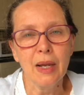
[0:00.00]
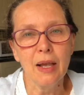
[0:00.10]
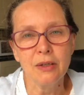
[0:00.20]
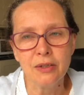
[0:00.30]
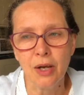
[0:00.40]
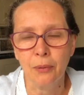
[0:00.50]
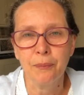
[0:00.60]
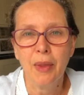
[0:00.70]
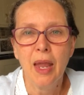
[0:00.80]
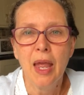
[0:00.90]
So
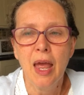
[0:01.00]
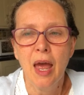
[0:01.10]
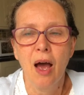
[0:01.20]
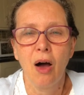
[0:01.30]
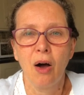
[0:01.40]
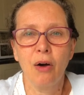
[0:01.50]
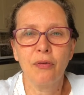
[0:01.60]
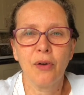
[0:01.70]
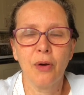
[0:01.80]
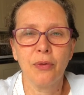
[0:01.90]

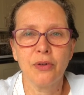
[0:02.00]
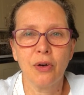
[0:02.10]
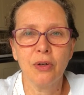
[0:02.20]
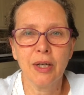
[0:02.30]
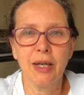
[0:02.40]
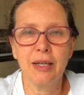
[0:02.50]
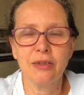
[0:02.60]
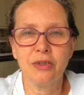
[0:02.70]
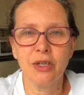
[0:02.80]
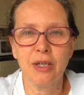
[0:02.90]
off go the
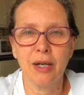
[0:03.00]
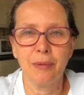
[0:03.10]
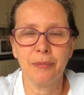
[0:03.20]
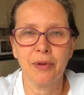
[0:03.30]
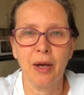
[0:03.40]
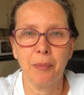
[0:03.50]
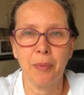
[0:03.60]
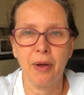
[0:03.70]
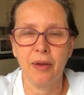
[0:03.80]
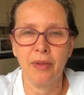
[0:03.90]
donkeys. She comes
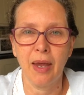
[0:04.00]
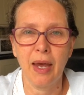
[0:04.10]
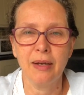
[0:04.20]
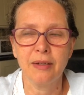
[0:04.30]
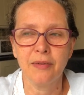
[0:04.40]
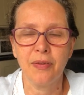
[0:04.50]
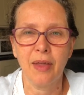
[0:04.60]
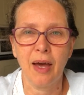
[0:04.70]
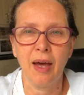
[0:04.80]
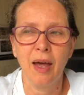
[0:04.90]
up at the end of
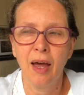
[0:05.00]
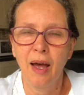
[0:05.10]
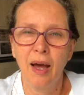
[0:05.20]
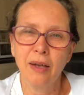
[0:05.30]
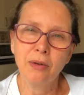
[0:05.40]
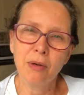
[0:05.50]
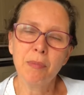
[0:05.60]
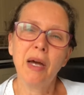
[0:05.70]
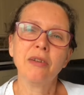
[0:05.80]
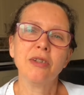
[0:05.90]
that. You
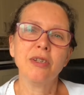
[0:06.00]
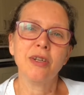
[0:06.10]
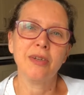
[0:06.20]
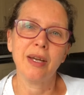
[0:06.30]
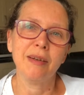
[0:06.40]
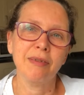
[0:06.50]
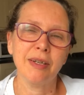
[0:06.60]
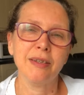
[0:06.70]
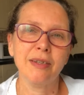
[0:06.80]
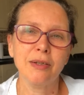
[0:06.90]
imagine you're
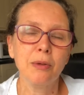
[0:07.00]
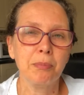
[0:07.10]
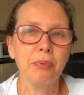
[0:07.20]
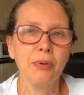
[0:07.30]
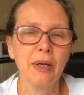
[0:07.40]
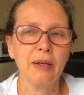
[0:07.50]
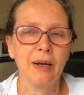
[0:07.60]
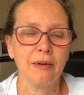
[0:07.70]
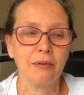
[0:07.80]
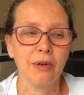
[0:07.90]
David, you're pretty
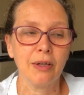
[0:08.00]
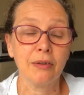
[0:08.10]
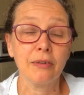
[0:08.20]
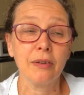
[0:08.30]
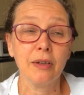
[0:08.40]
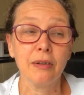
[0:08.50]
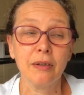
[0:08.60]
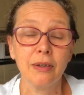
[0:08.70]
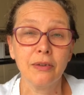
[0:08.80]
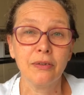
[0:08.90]
angry, and
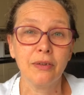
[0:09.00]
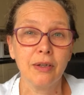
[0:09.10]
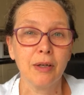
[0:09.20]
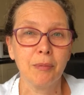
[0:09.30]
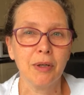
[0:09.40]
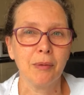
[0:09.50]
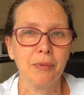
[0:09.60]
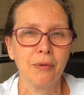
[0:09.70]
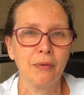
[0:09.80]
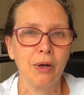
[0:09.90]
suddenly you see coming up
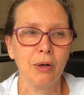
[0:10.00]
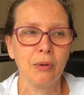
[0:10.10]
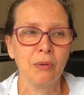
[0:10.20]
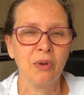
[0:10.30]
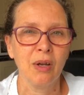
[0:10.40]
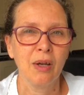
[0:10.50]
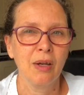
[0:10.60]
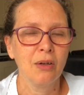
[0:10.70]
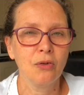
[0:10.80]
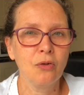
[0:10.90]
the road
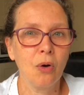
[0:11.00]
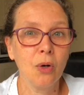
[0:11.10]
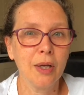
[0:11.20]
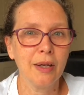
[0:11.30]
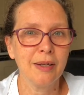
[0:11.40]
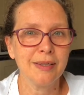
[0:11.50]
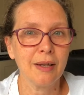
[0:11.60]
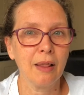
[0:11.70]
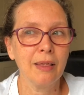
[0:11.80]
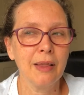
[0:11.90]
donkeys
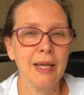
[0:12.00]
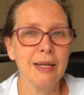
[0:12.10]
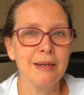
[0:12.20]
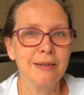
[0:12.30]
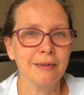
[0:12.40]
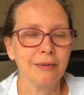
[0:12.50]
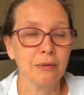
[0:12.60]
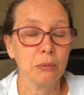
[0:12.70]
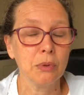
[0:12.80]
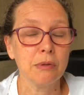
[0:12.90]
laden
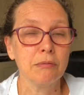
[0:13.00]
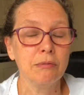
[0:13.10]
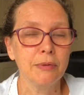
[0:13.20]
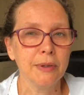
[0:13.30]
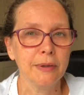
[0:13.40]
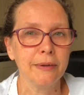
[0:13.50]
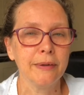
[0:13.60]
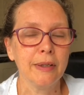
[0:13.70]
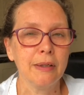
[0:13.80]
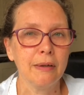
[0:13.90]
with
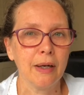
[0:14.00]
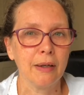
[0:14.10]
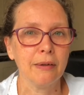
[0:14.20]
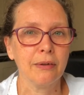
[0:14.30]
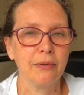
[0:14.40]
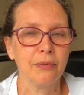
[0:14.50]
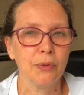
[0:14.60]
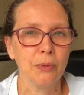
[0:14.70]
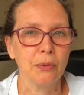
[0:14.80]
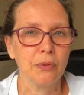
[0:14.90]
really nice
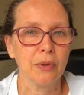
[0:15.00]
food.